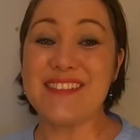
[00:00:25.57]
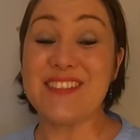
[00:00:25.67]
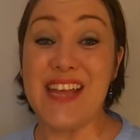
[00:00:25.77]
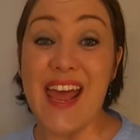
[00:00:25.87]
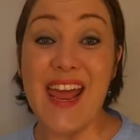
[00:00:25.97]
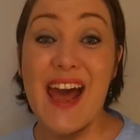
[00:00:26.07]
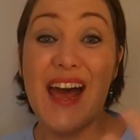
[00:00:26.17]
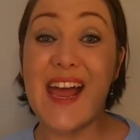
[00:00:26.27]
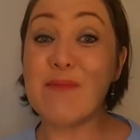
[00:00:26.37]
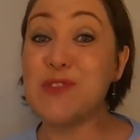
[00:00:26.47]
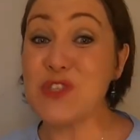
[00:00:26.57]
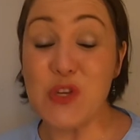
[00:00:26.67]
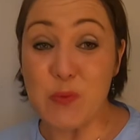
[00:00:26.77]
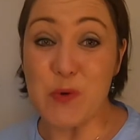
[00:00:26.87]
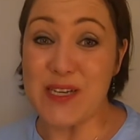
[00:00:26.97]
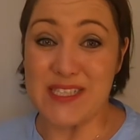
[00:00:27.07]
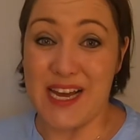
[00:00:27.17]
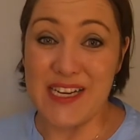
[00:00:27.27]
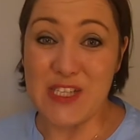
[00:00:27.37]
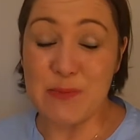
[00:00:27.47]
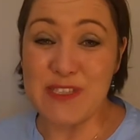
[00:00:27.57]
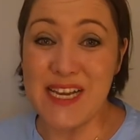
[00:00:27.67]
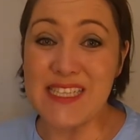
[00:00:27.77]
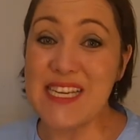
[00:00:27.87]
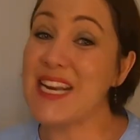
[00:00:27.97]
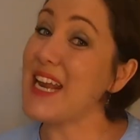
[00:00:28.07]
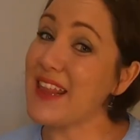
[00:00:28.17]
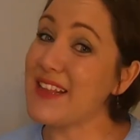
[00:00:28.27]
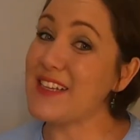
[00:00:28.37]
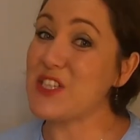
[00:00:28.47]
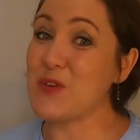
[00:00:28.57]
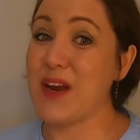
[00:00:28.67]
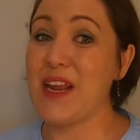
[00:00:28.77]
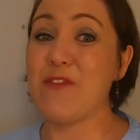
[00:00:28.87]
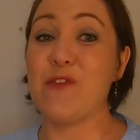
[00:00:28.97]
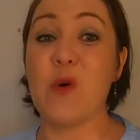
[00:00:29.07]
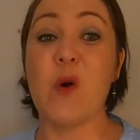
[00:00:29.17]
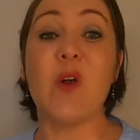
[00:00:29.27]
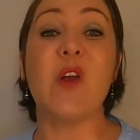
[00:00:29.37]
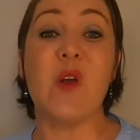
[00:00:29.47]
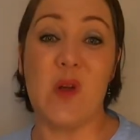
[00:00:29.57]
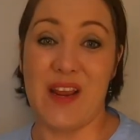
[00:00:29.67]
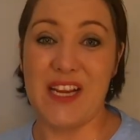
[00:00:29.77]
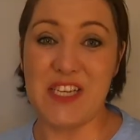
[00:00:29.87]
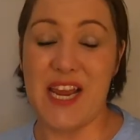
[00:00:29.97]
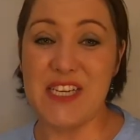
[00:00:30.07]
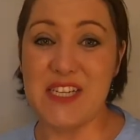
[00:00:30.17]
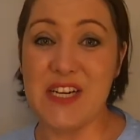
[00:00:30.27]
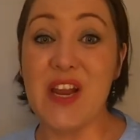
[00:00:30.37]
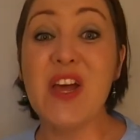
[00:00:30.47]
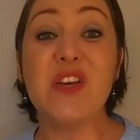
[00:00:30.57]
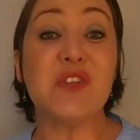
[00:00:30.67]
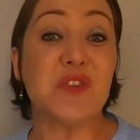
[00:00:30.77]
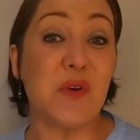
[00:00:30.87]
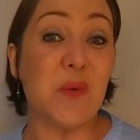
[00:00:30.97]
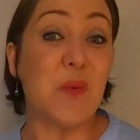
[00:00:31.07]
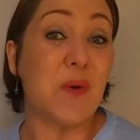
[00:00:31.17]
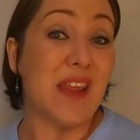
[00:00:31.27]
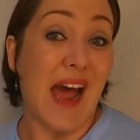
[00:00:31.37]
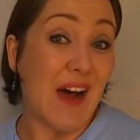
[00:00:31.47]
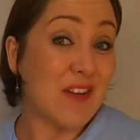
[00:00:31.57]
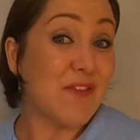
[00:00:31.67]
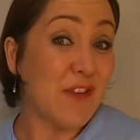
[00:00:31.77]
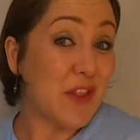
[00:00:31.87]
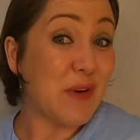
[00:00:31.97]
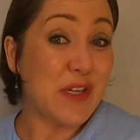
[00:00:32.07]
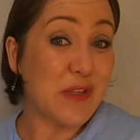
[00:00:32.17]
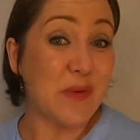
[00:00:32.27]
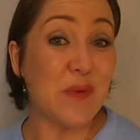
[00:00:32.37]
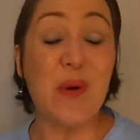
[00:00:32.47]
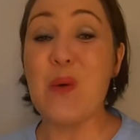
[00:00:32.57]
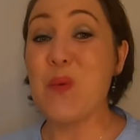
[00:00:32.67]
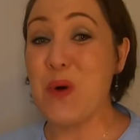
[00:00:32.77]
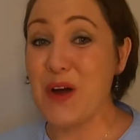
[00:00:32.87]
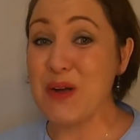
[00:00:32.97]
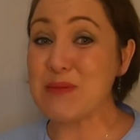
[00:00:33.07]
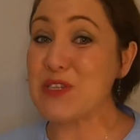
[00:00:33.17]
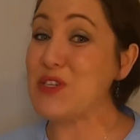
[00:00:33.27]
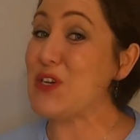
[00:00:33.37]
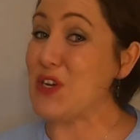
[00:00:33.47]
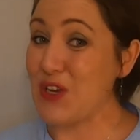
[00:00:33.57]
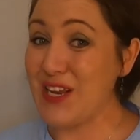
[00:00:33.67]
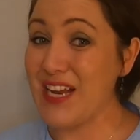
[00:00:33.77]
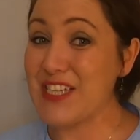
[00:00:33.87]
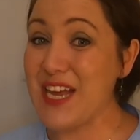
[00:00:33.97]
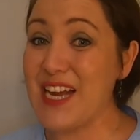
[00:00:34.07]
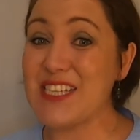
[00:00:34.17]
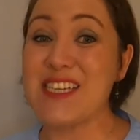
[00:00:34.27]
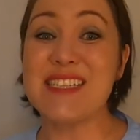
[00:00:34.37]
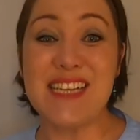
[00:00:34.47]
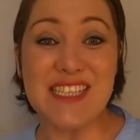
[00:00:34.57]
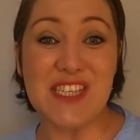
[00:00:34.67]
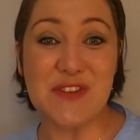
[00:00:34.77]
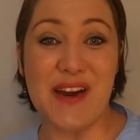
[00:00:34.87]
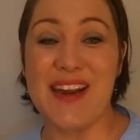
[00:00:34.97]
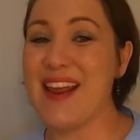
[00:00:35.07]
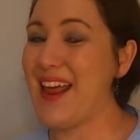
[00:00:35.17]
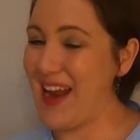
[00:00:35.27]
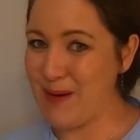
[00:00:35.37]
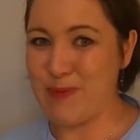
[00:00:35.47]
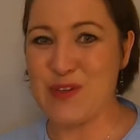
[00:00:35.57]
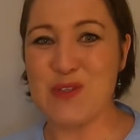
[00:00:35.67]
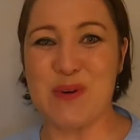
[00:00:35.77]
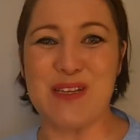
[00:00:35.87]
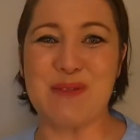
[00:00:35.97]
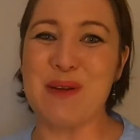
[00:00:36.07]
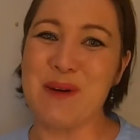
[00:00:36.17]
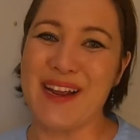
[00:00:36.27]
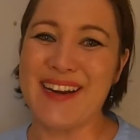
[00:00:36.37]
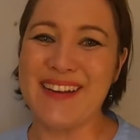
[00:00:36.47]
Today I am super excited to present to you another teacher training for learning education. So without further ado, welcome to Learning Education Teacher Training April 2021.